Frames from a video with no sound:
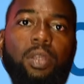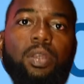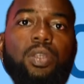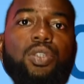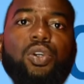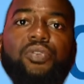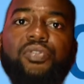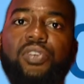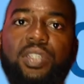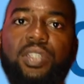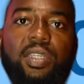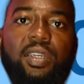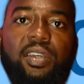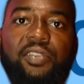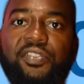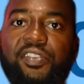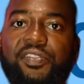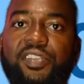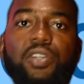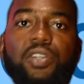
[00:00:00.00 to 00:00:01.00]
So if you're seeing
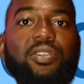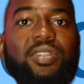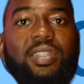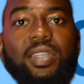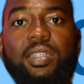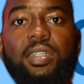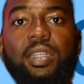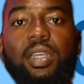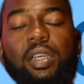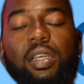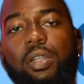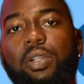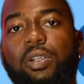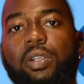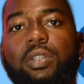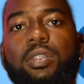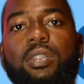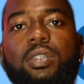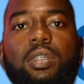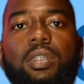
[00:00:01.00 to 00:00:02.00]
15 or 16
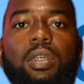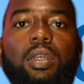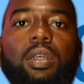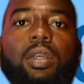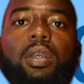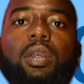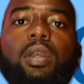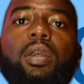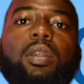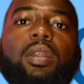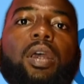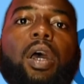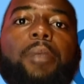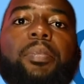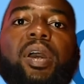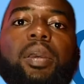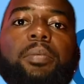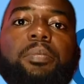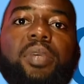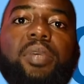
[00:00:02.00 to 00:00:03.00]
kilohertz, that
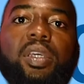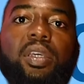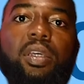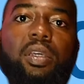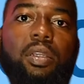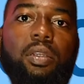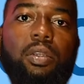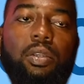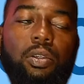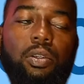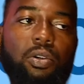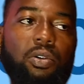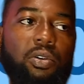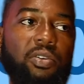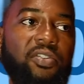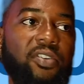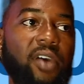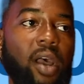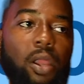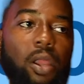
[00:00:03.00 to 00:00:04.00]
might mean your
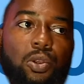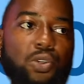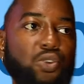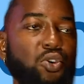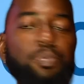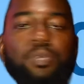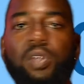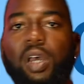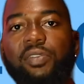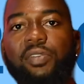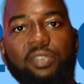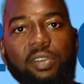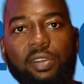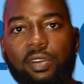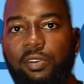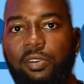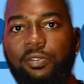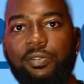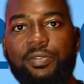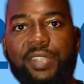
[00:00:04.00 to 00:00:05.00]
file was ripped off
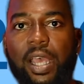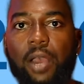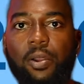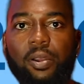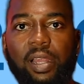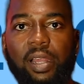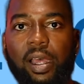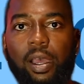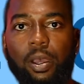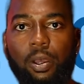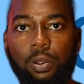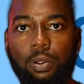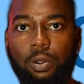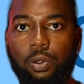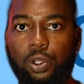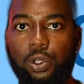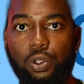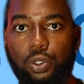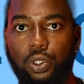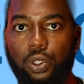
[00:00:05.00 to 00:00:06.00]
of SoundCloud or
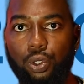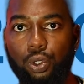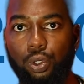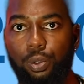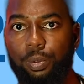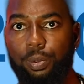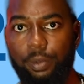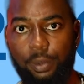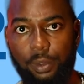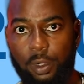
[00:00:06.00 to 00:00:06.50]
YouTube,